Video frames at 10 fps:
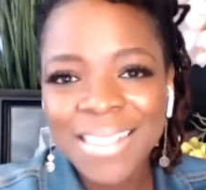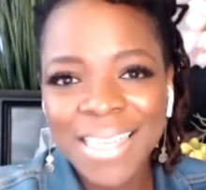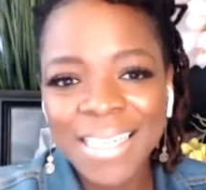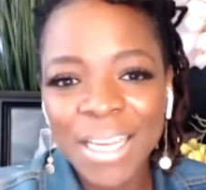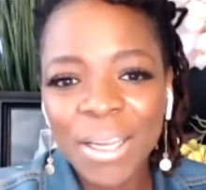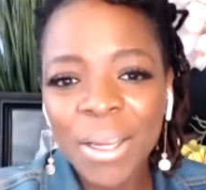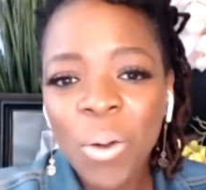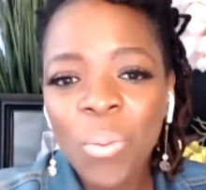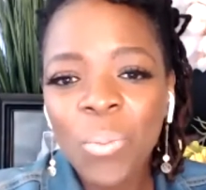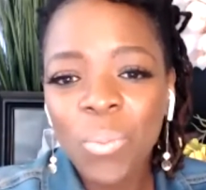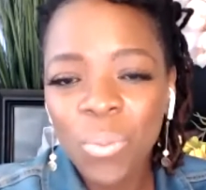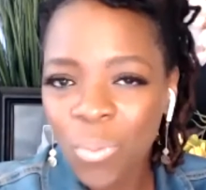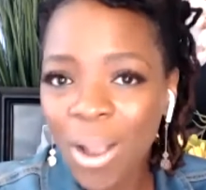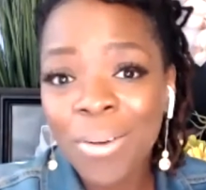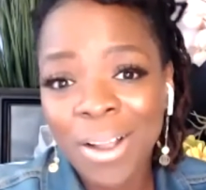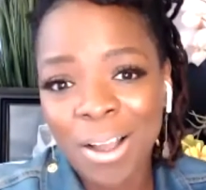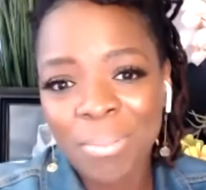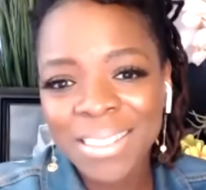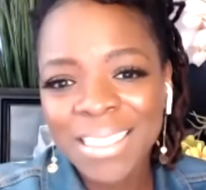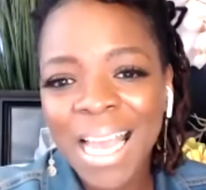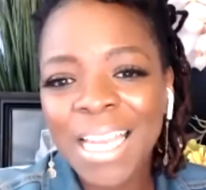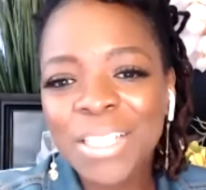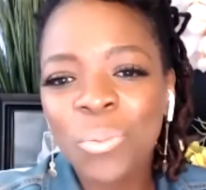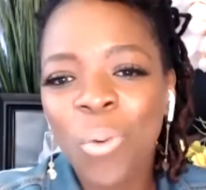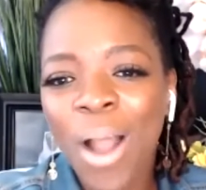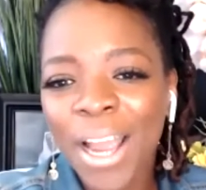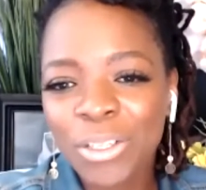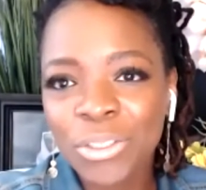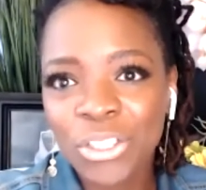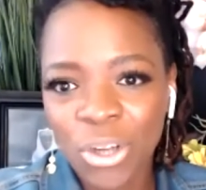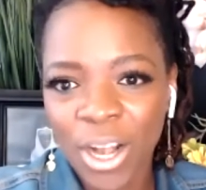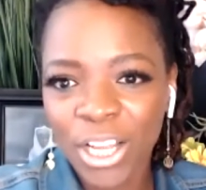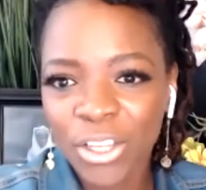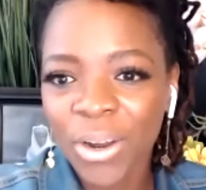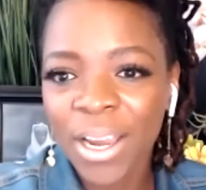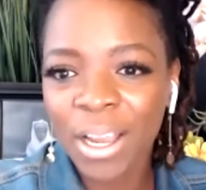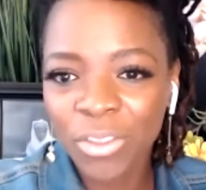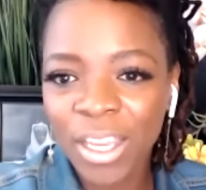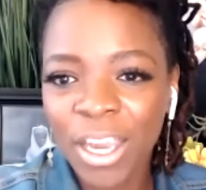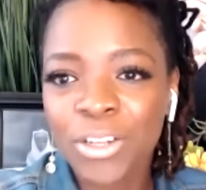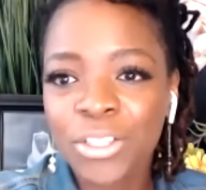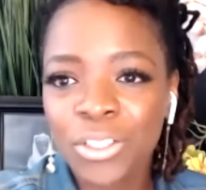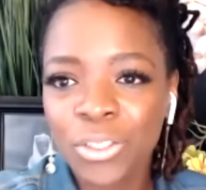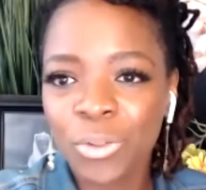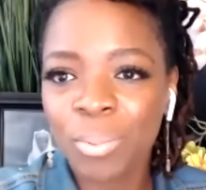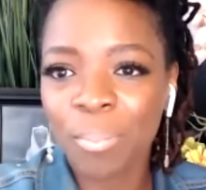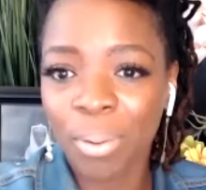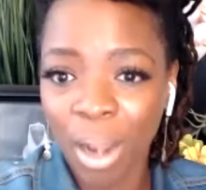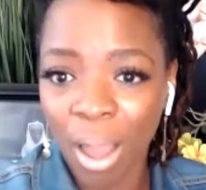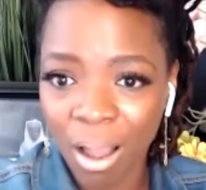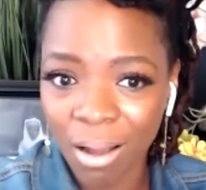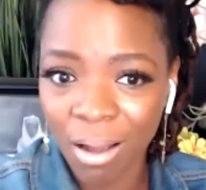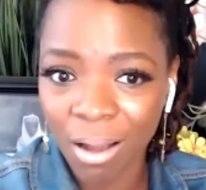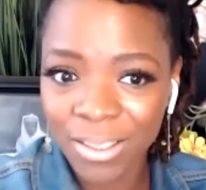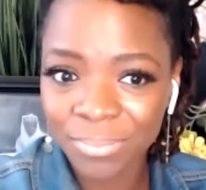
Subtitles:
Sydney, welcome. Tell us why you started your Healthcare Scoop blog.